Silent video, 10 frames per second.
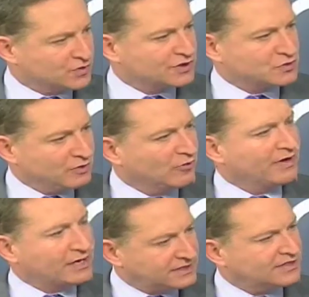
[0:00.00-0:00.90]
with this bill,
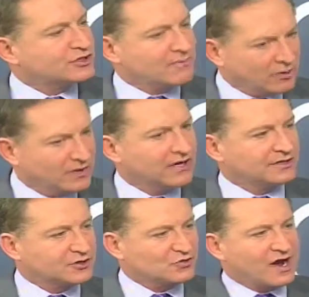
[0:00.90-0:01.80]
because it is something we'd like
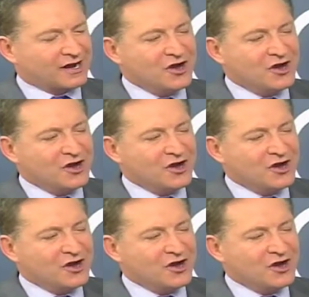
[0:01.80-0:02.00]
to track.